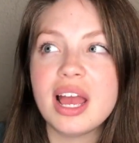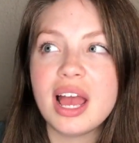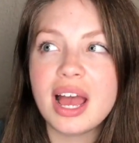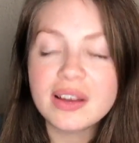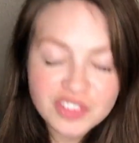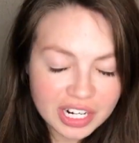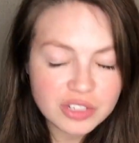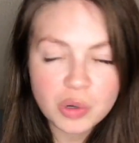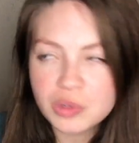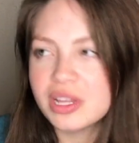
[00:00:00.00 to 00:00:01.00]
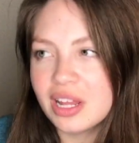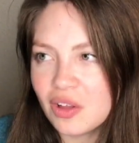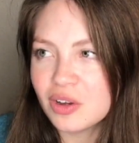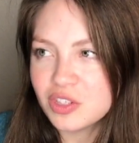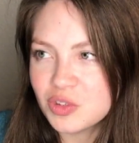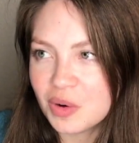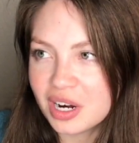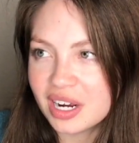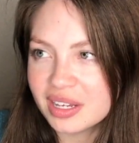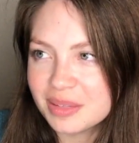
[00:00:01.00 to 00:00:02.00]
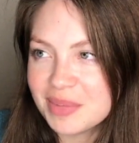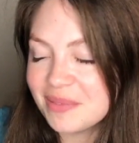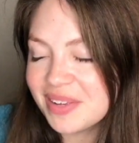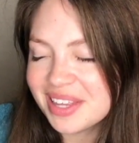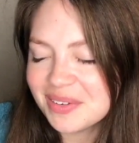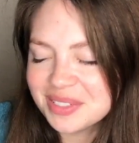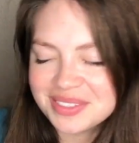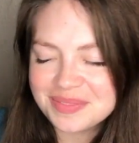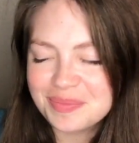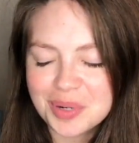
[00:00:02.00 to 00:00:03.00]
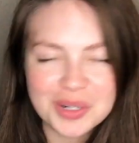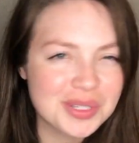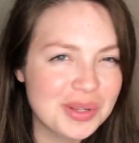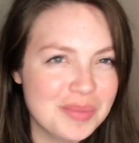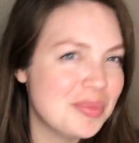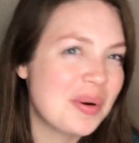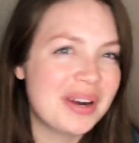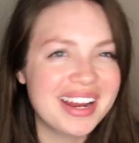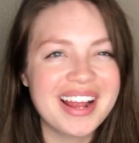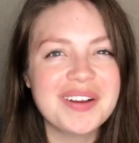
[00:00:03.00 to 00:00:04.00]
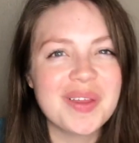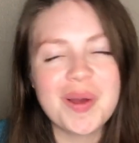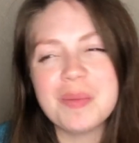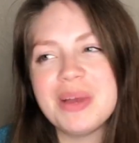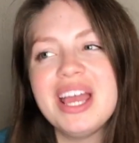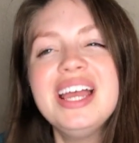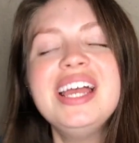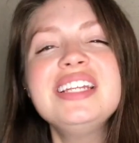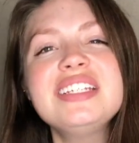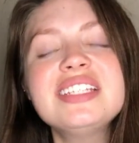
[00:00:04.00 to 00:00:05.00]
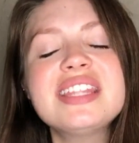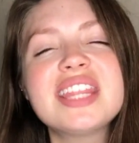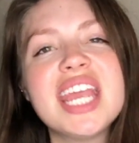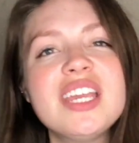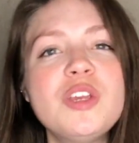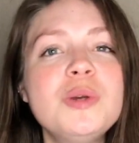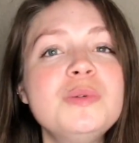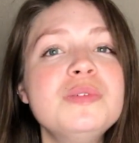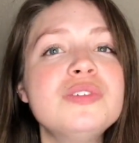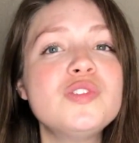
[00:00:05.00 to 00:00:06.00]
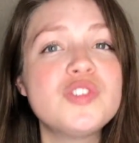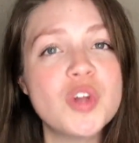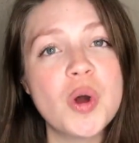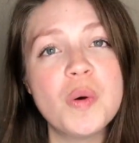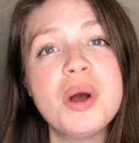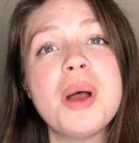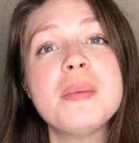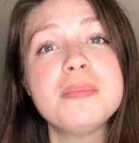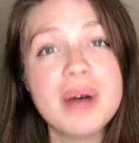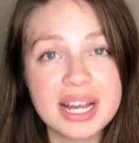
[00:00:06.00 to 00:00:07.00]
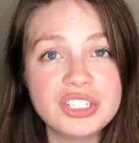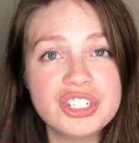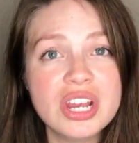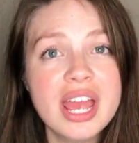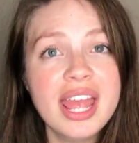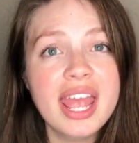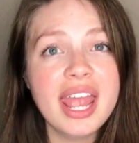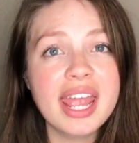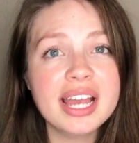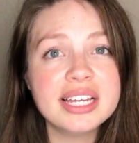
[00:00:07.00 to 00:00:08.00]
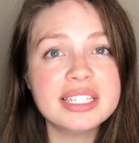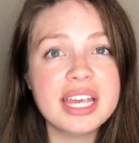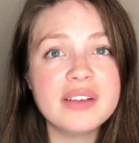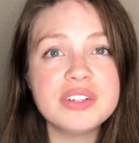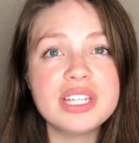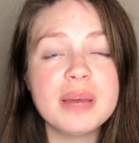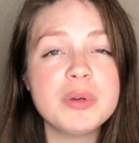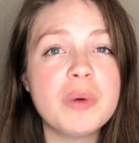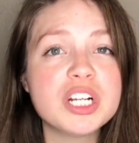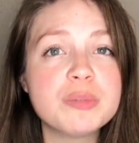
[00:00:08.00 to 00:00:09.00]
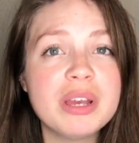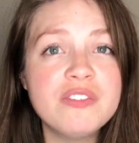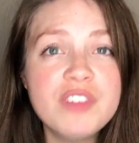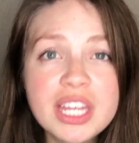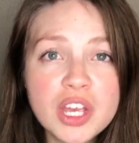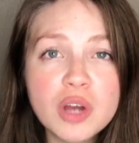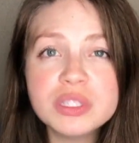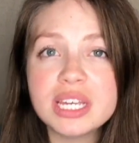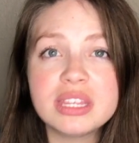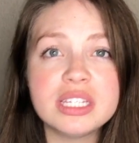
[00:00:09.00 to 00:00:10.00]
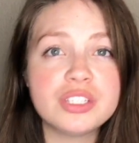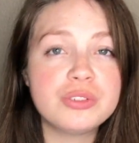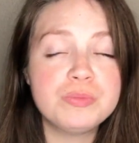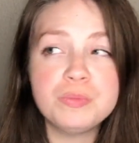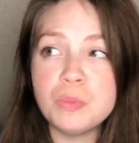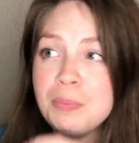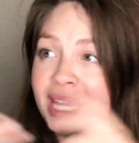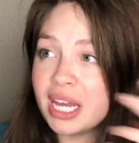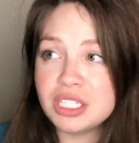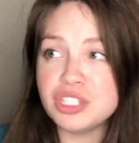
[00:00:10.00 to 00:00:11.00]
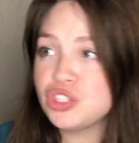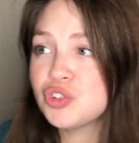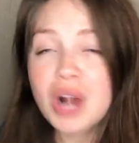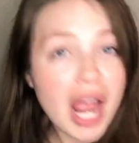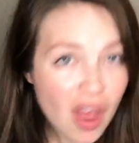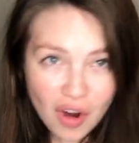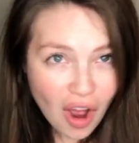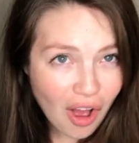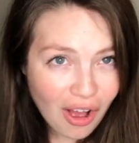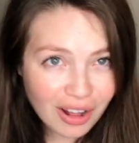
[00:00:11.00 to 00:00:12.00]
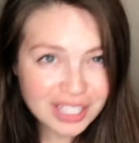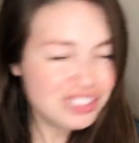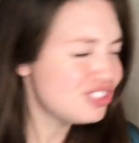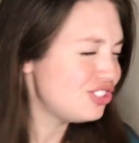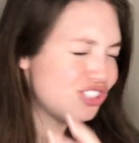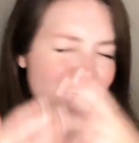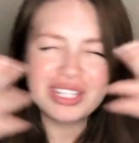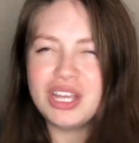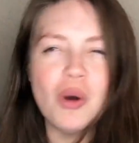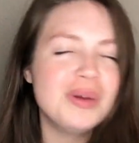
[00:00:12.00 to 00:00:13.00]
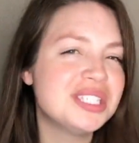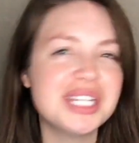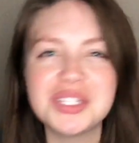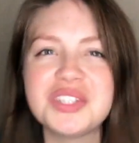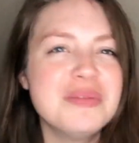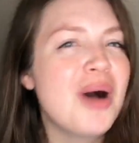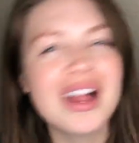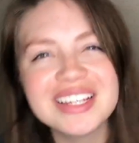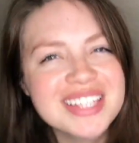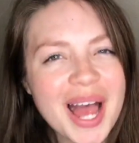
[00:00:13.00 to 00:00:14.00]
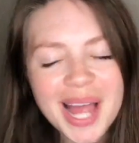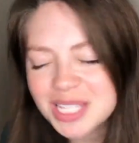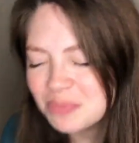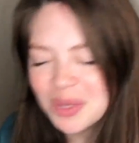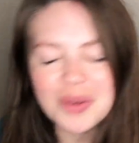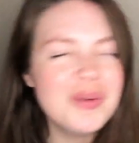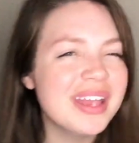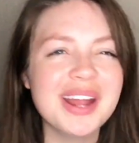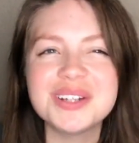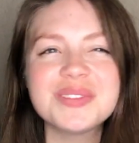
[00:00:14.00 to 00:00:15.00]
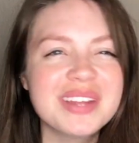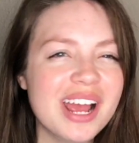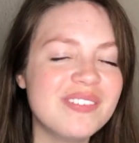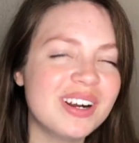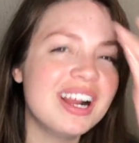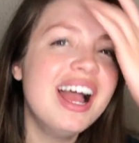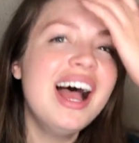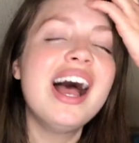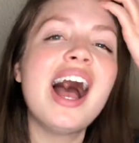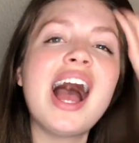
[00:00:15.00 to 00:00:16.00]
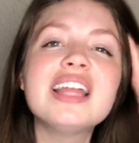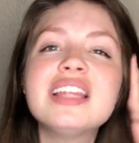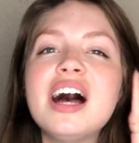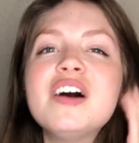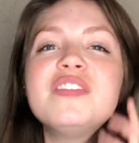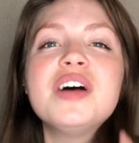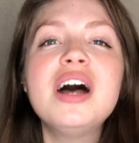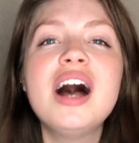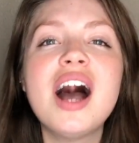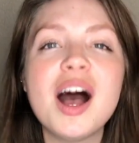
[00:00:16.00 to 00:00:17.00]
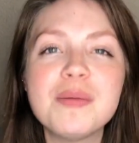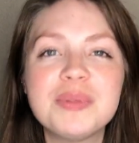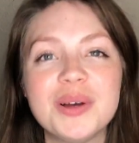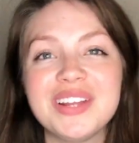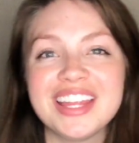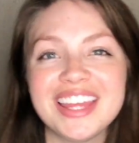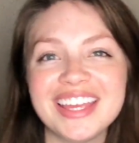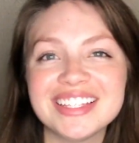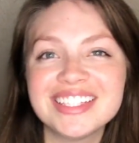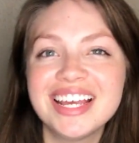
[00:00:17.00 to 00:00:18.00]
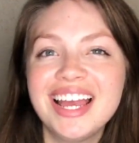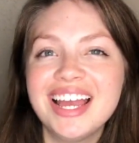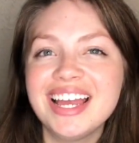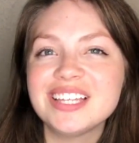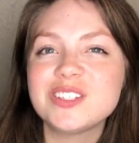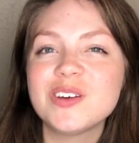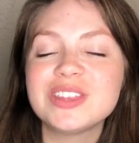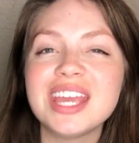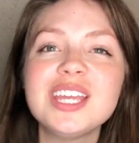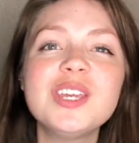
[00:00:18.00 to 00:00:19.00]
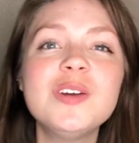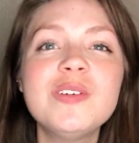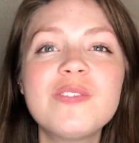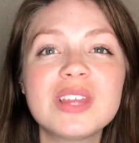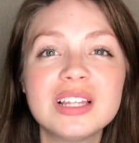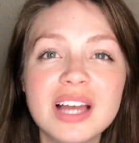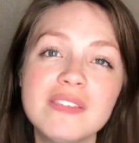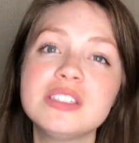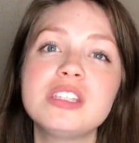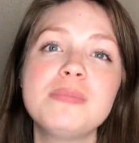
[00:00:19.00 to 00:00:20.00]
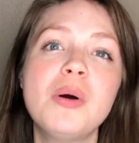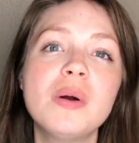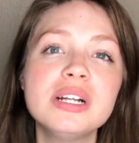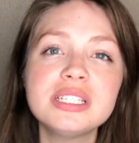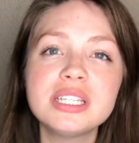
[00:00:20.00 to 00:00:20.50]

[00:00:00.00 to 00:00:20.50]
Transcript: after I told you that long story, maybe that was personal and boring, I don't know, but just thank you so much. And every time you watch my videos like this MeUndies try-on haul, it surely always gets demonetized, but who cares, whatever. I love uploading these. And so thank you for the love and support.